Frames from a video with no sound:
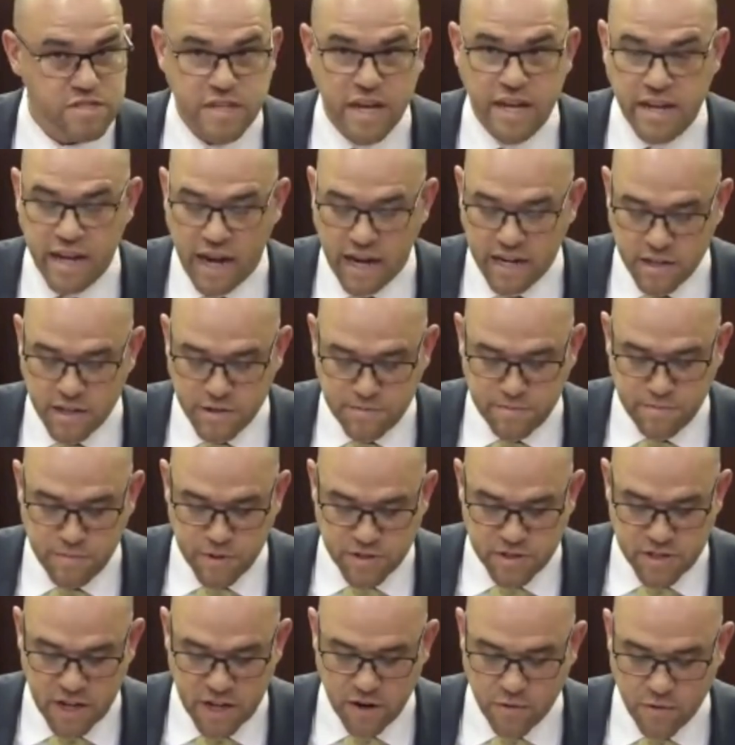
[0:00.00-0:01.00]
at
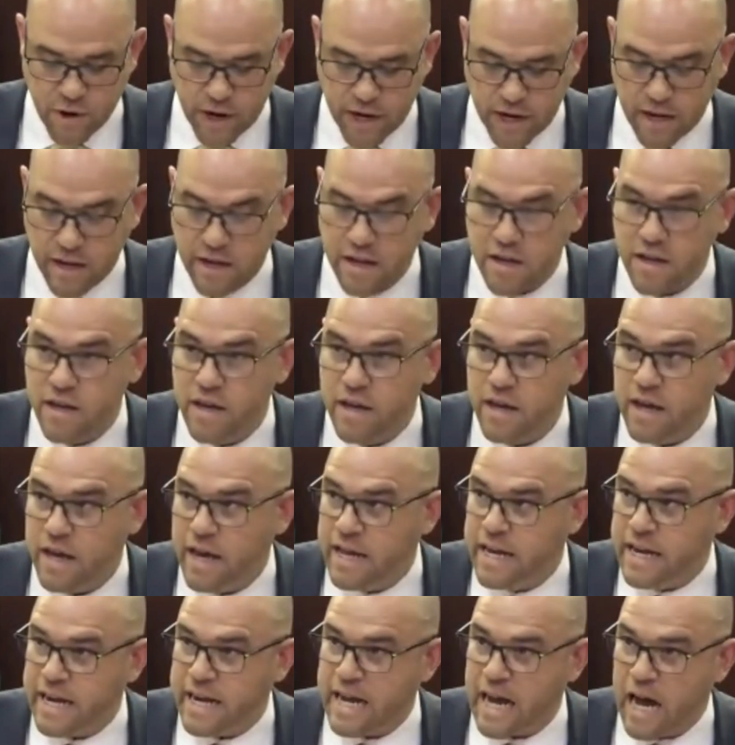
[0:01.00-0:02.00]
90% rate,
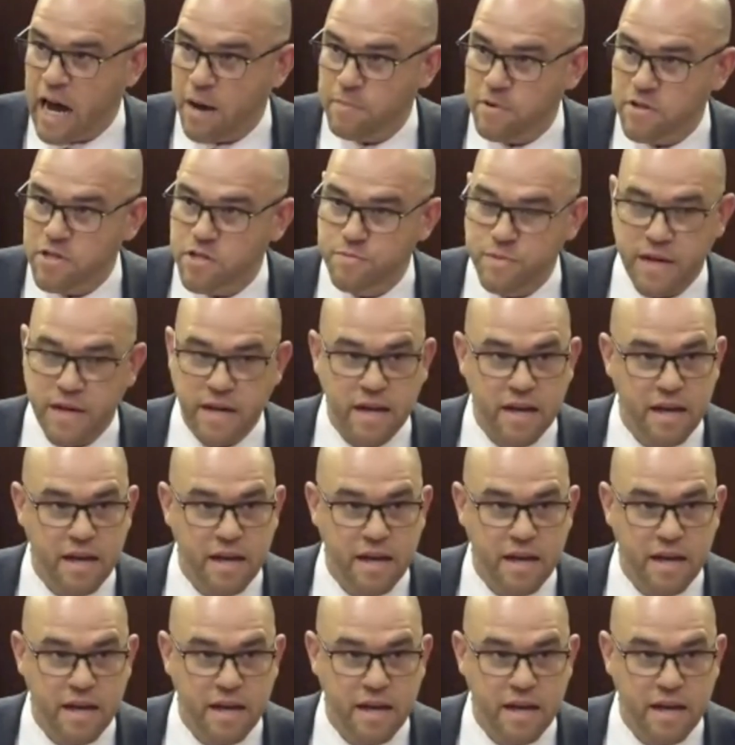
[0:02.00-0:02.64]
an accomplishment